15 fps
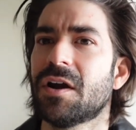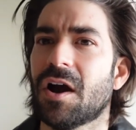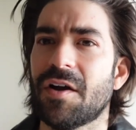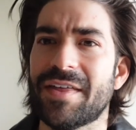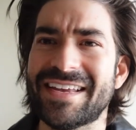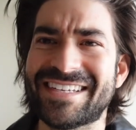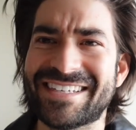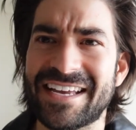Are
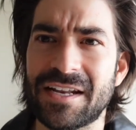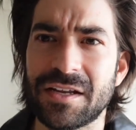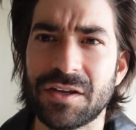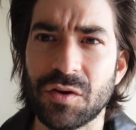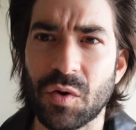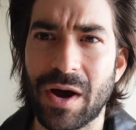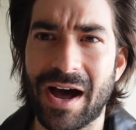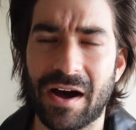they sending
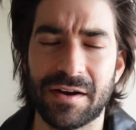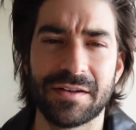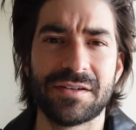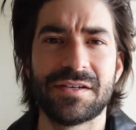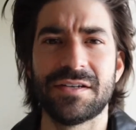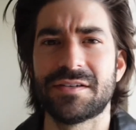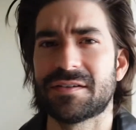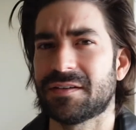you out?" And
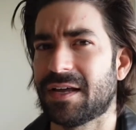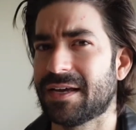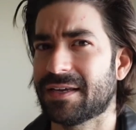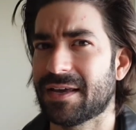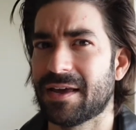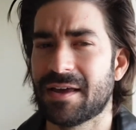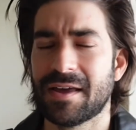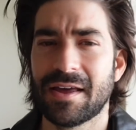she's
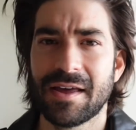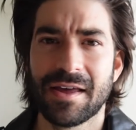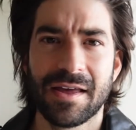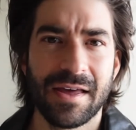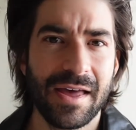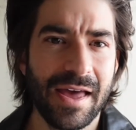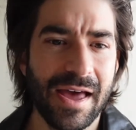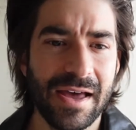like
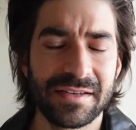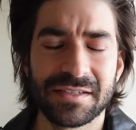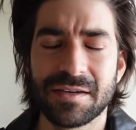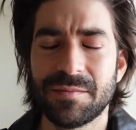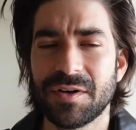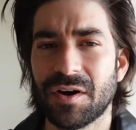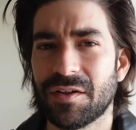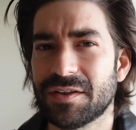asking
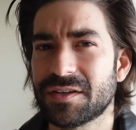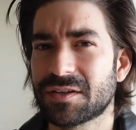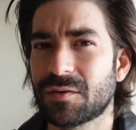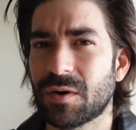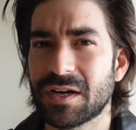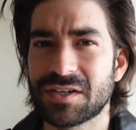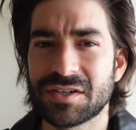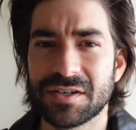me all these
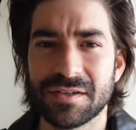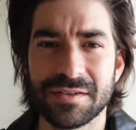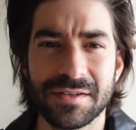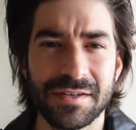questions.